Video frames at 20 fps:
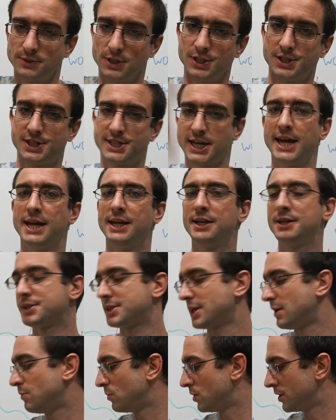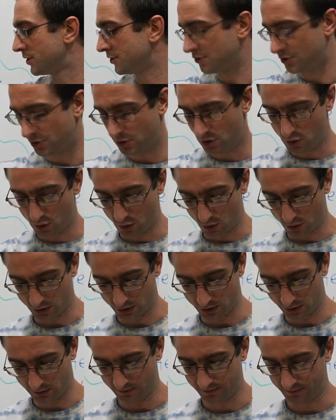Take someone to court.
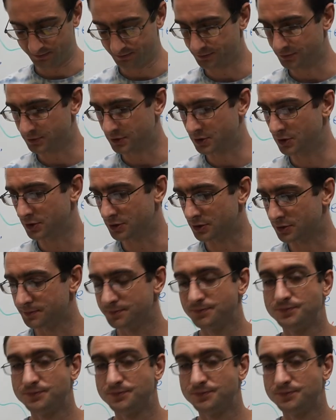Good.